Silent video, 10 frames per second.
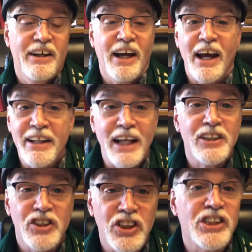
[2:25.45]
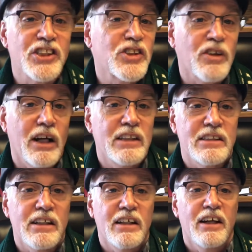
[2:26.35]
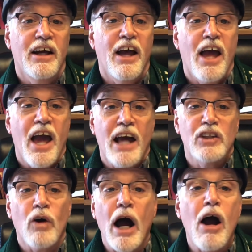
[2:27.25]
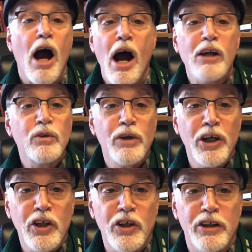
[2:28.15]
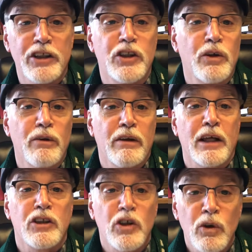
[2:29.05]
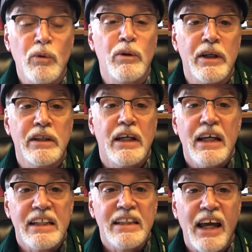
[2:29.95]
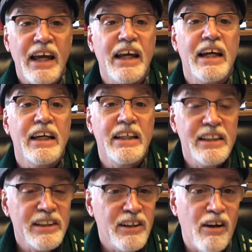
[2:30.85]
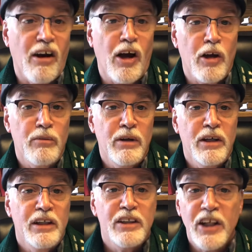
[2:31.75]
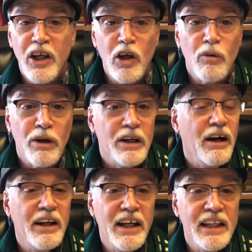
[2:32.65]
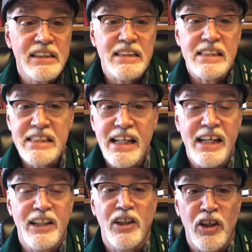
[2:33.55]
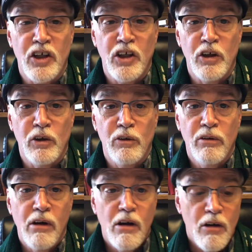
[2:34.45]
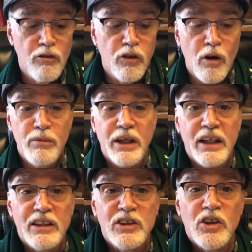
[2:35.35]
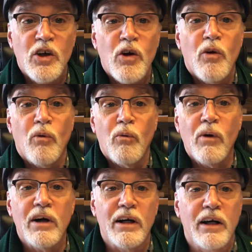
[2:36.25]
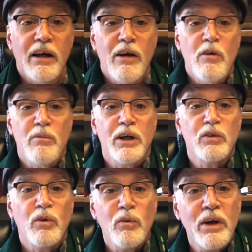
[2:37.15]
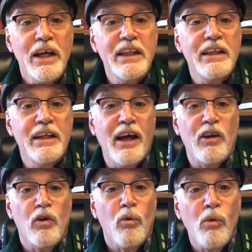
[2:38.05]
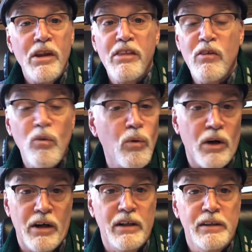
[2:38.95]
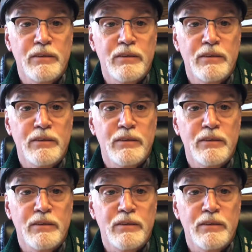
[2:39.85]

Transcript: And that's Jesus Christ. And so I just want to encourage you that you would take the time to hear what God has to say to you from his word. Because when we get together with the word